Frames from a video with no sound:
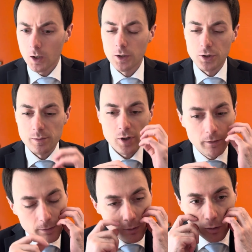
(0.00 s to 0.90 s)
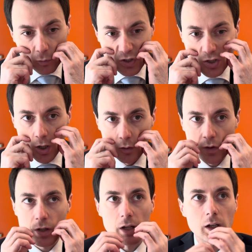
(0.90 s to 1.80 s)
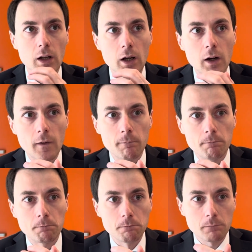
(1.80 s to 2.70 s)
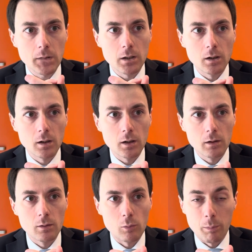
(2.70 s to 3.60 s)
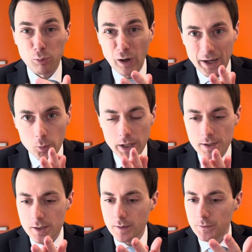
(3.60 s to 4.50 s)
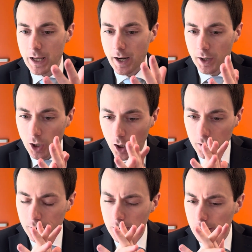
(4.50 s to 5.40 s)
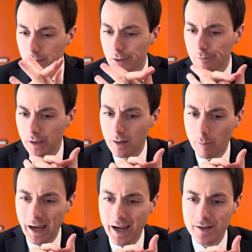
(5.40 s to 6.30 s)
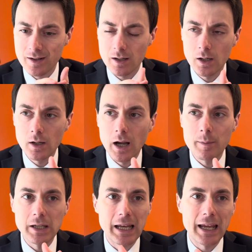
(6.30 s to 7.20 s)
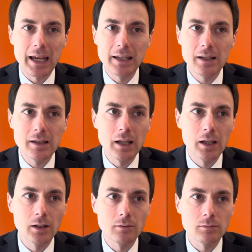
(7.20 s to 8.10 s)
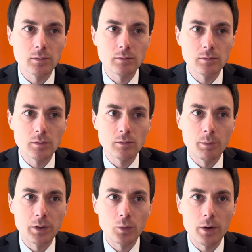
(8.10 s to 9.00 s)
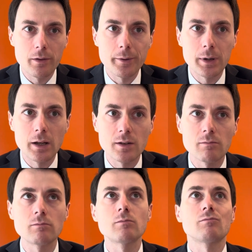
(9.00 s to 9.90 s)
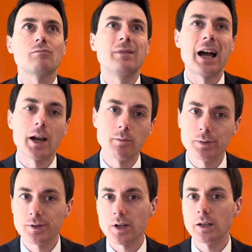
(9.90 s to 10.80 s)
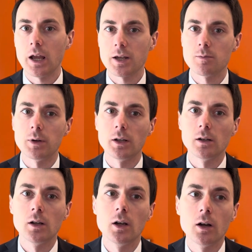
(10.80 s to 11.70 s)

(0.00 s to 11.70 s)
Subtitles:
In terms of results and reply rates that I got in the past, I mean, anything between 3 and 9% has been